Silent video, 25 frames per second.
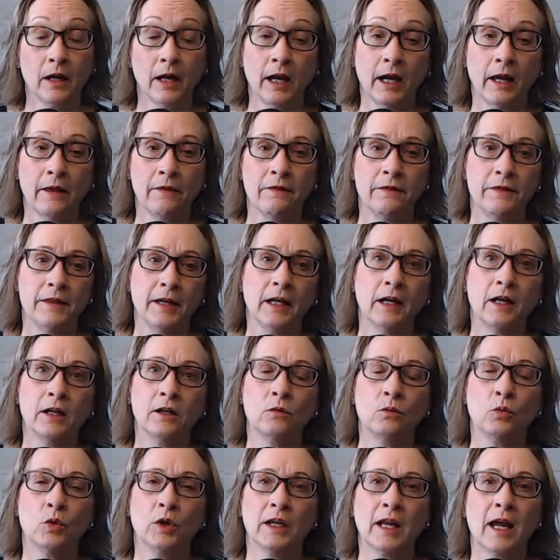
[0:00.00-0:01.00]
And
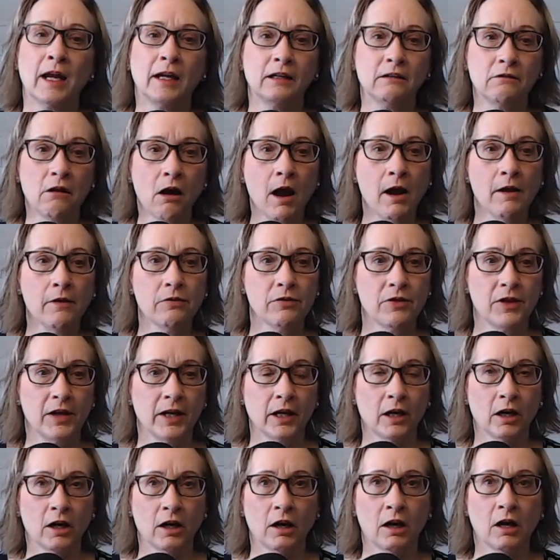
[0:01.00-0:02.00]
then when I got
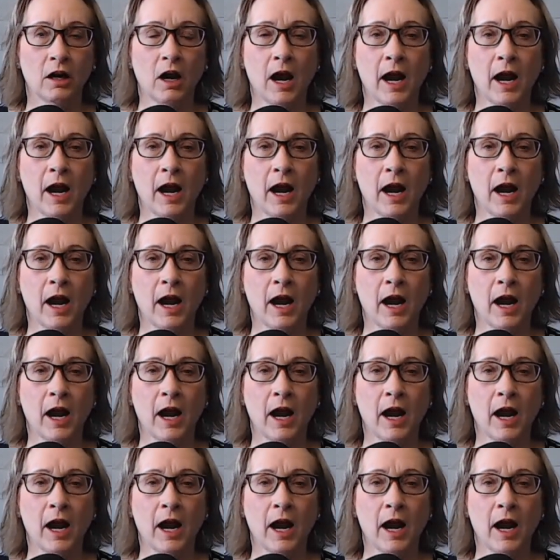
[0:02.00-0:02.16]
there,